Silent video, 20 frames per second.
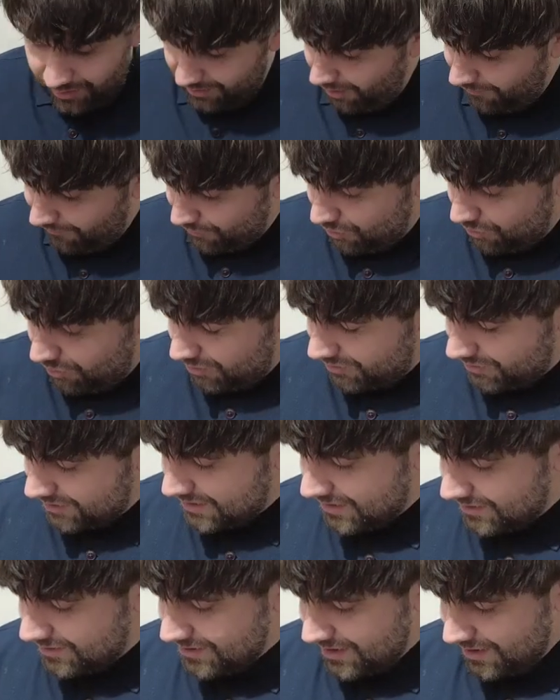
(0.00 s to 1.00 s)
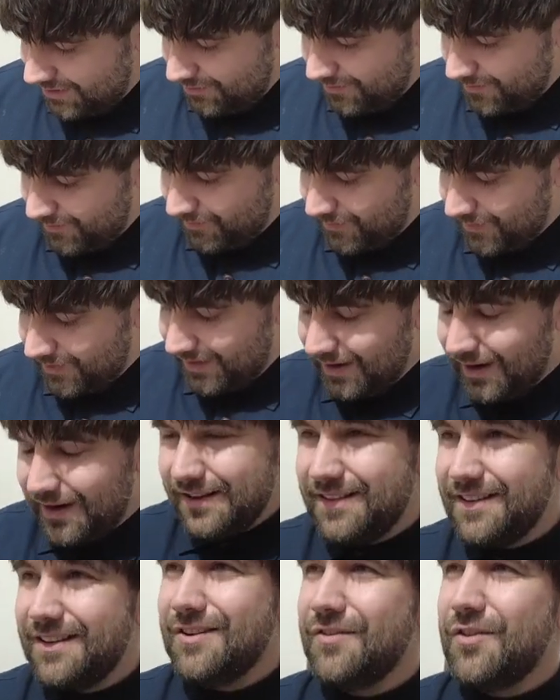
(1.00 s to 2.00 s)
Of course. So the
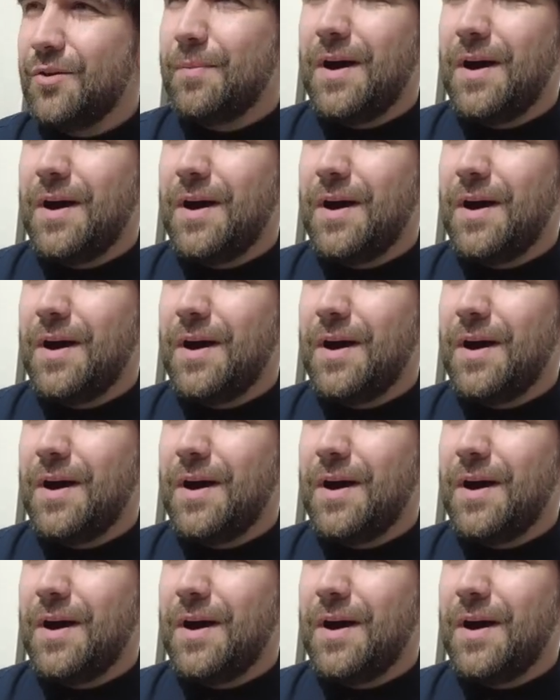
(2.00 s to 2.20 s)
idea of the